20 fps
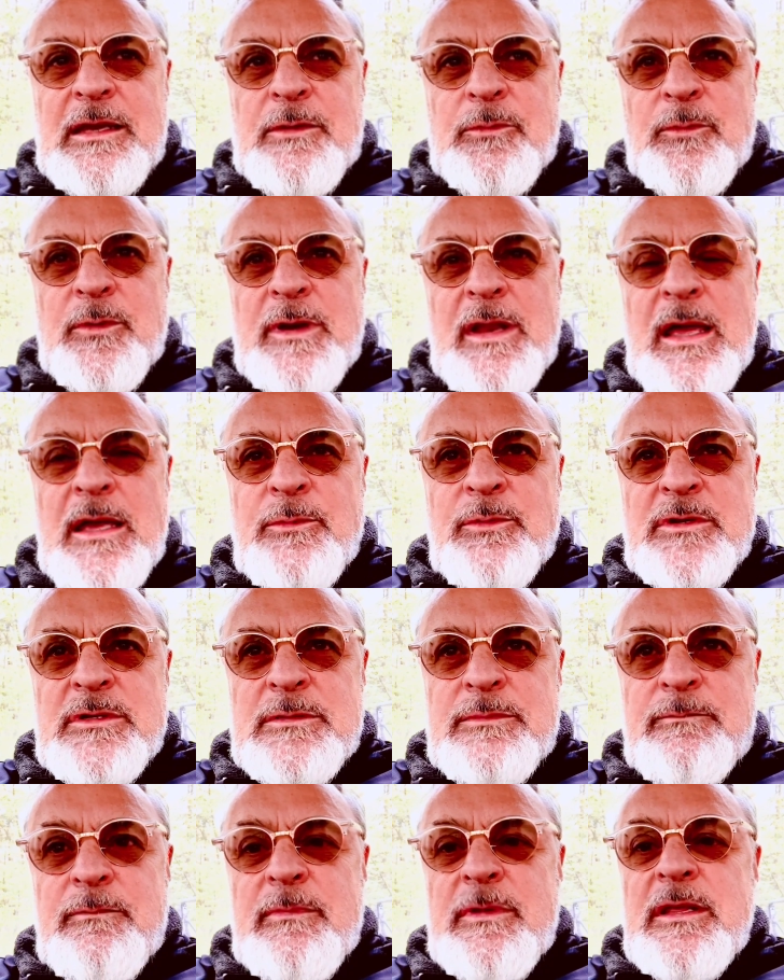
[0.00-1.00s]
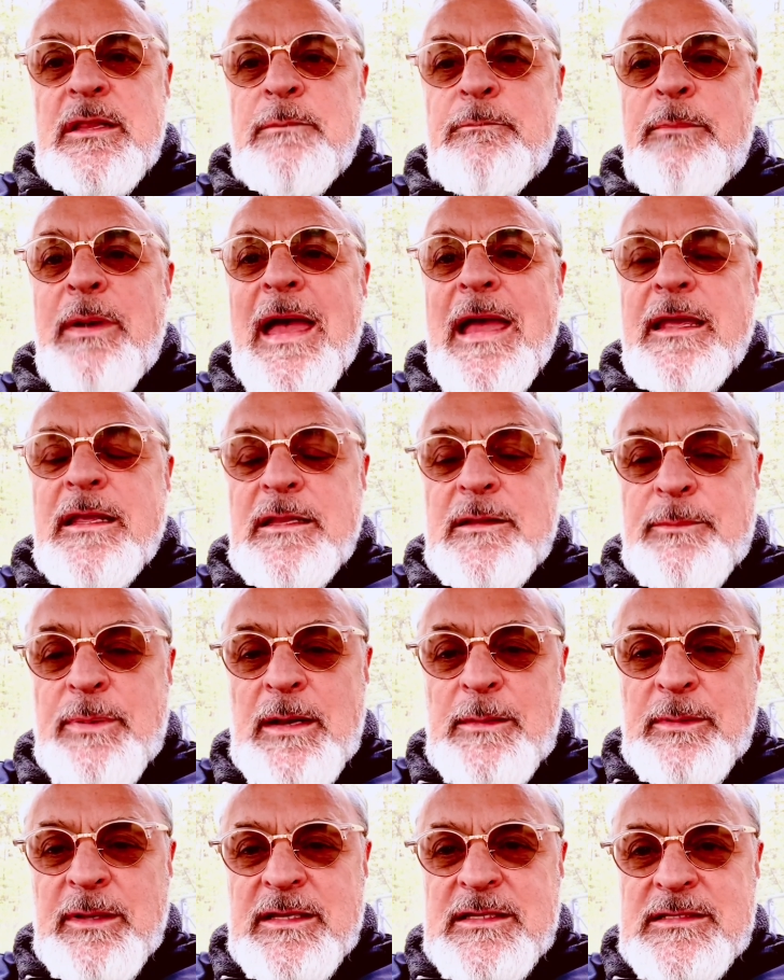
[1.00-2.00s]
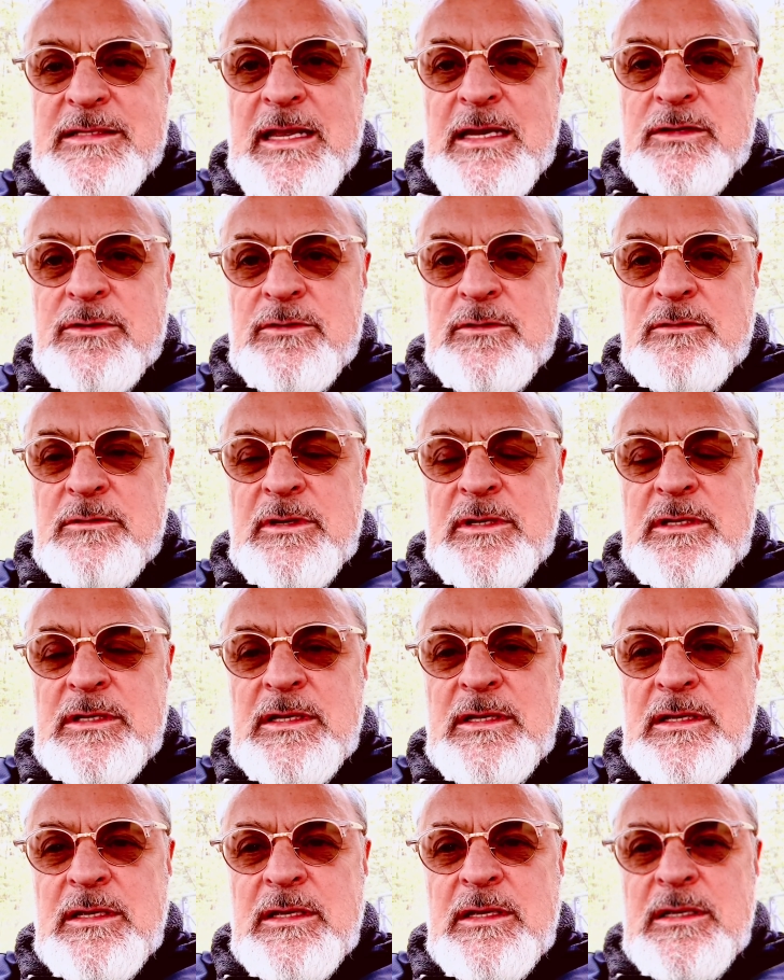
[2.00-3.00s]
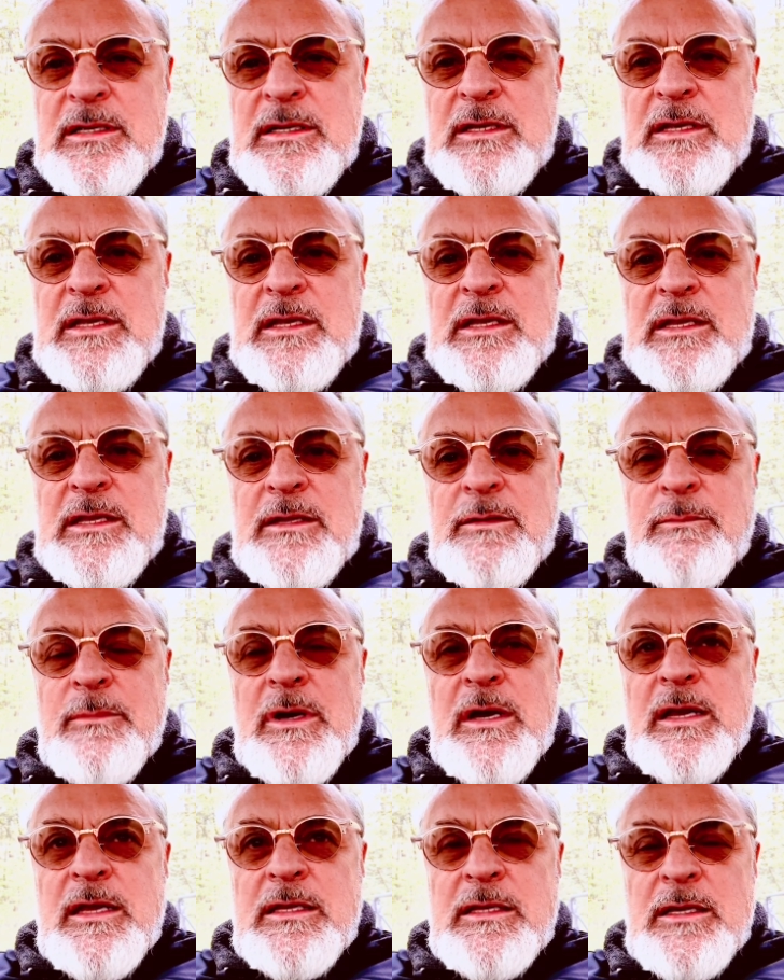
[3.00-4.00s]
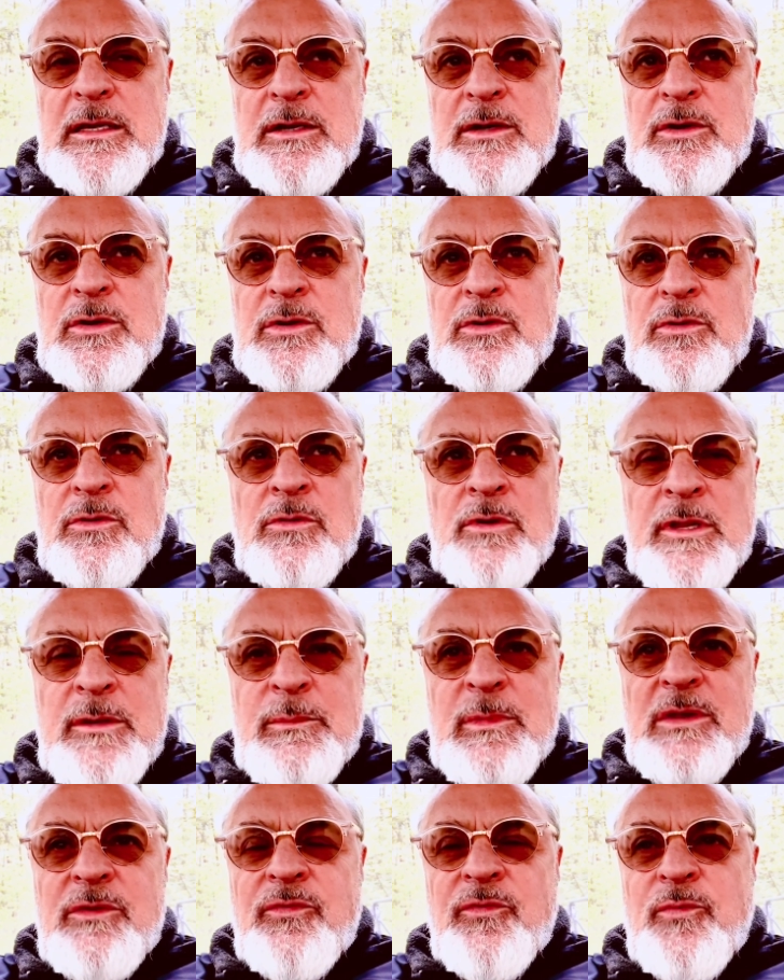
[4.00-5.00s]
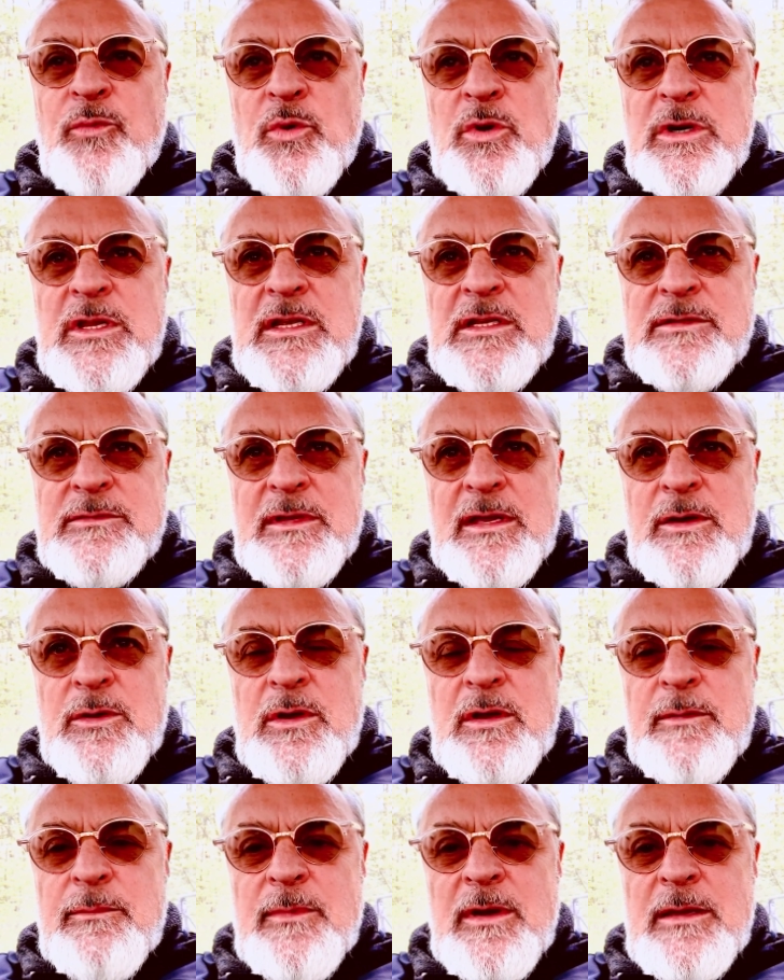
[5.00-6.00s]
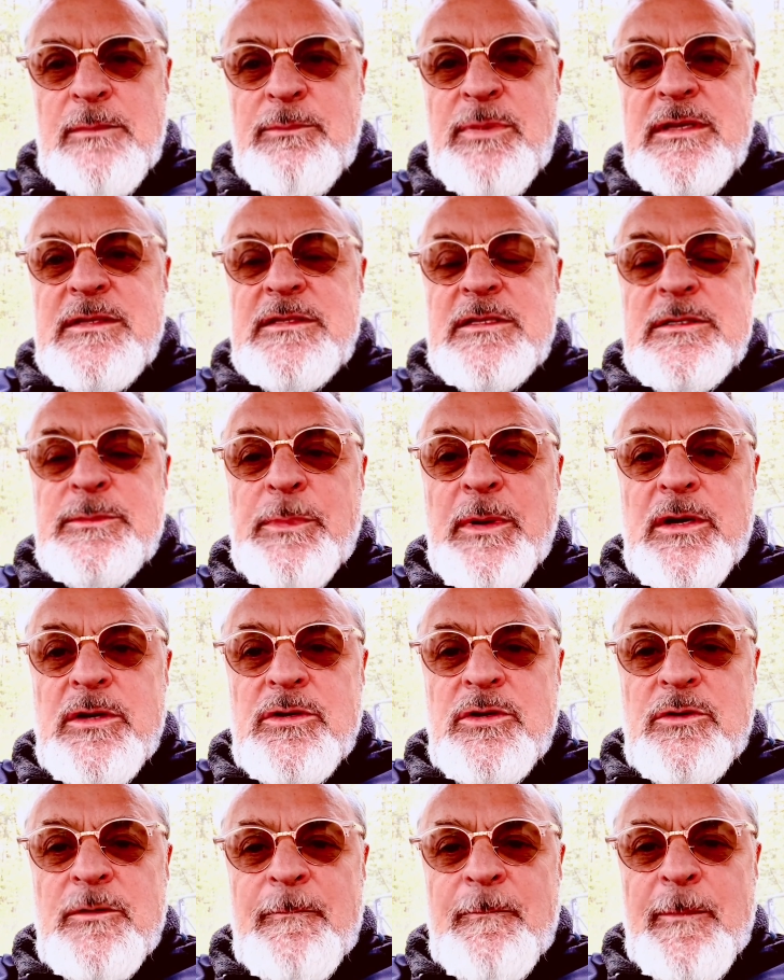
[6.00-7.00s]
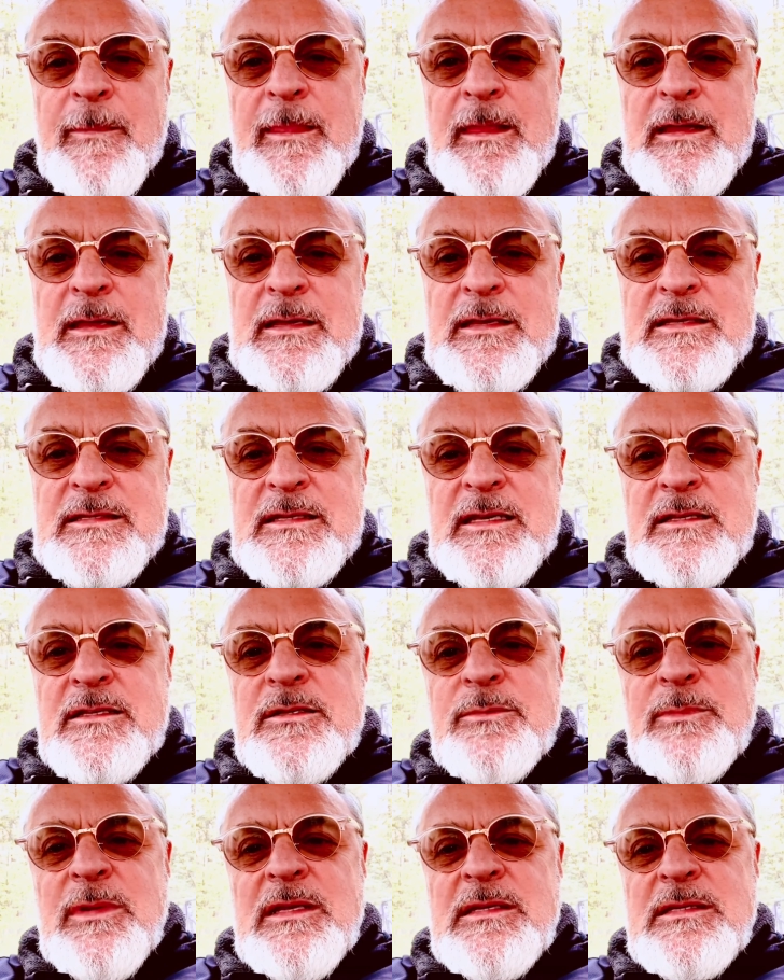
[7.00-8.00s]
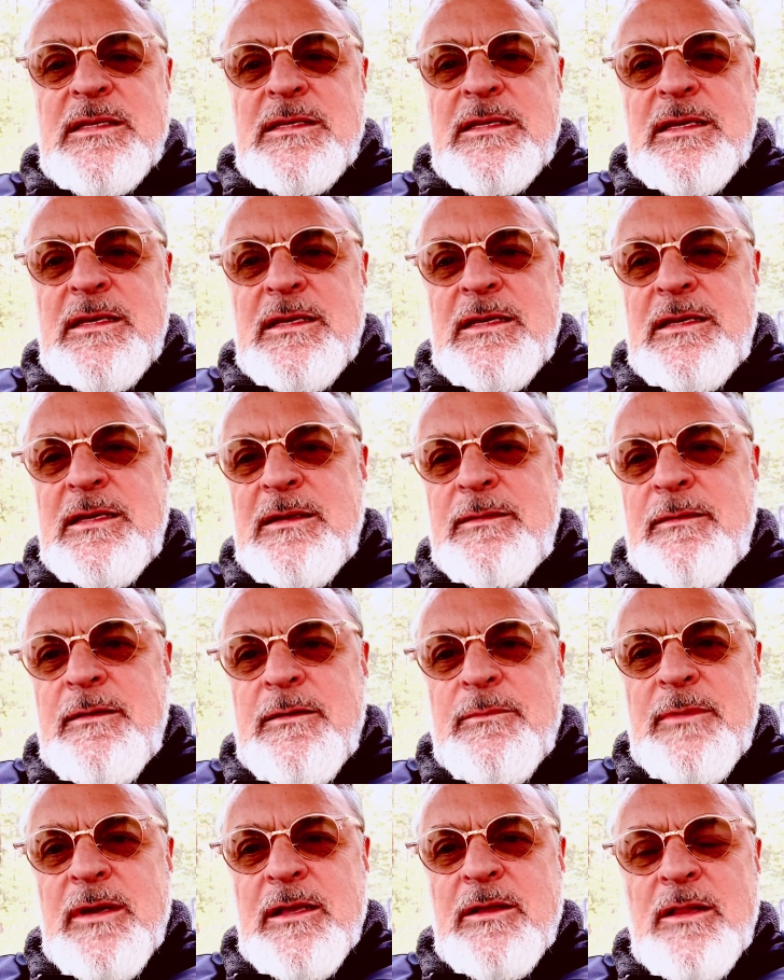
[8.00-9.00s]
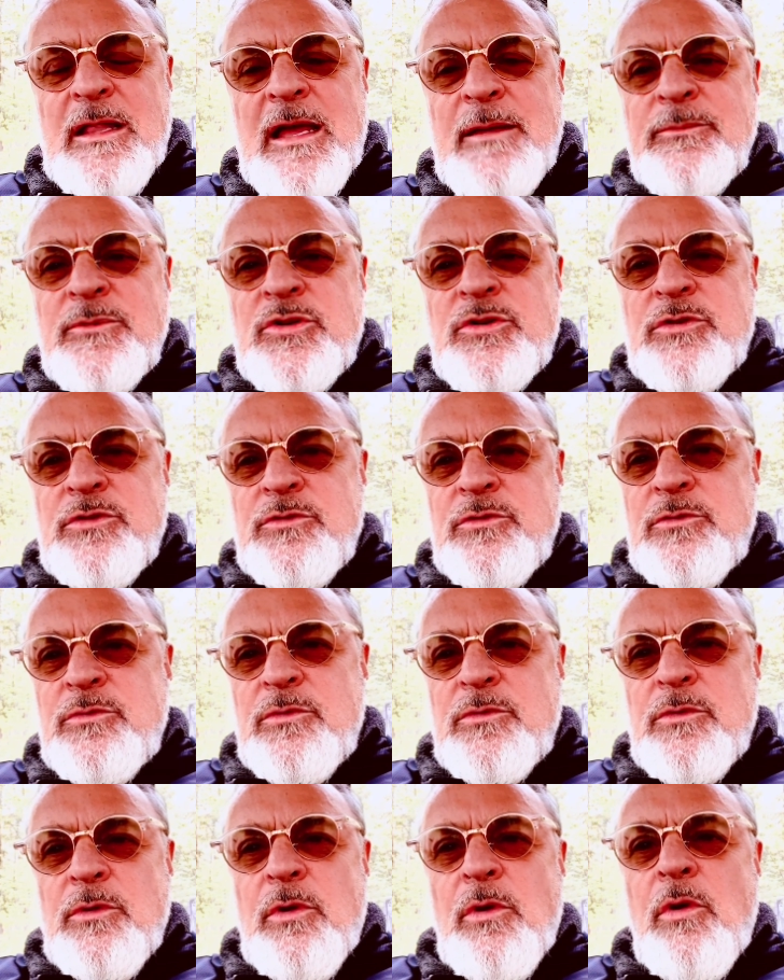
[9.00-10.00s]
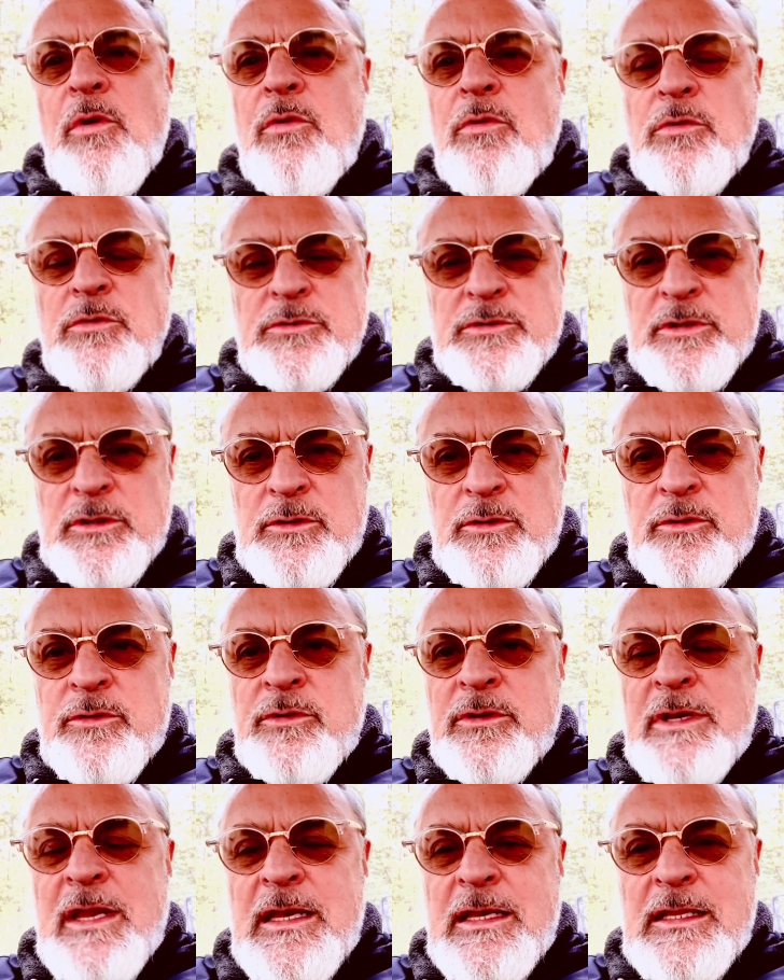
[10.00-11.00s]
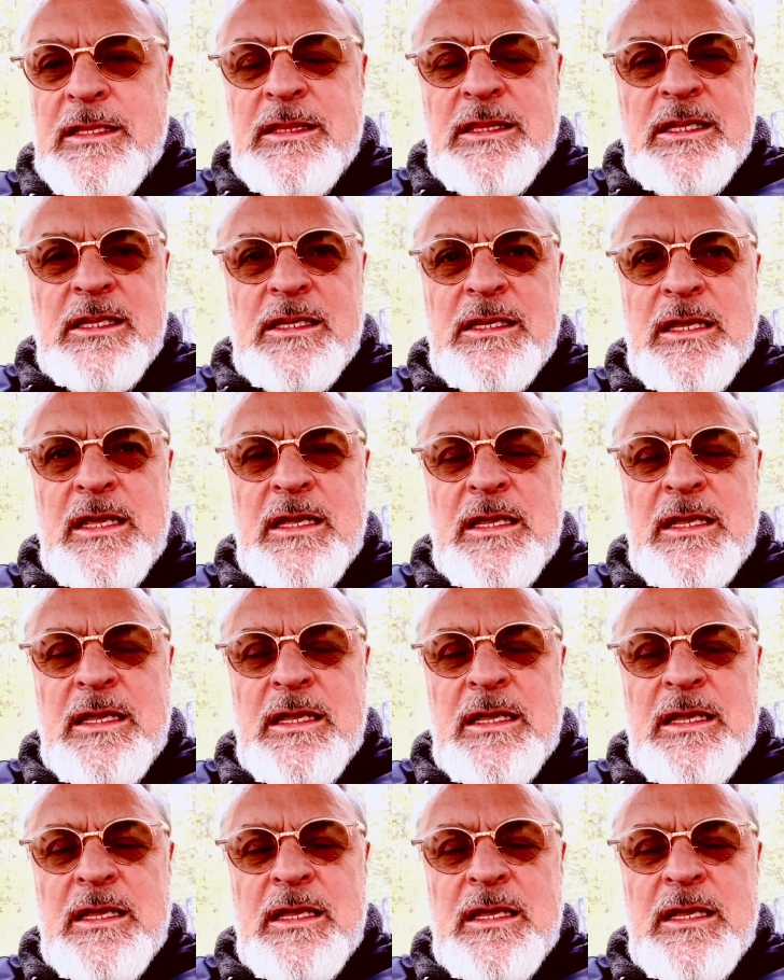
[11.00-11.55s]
When I was back in the public sector and in my early mid-40s, my business partner said to me, Michael, I'm too old to learn anything.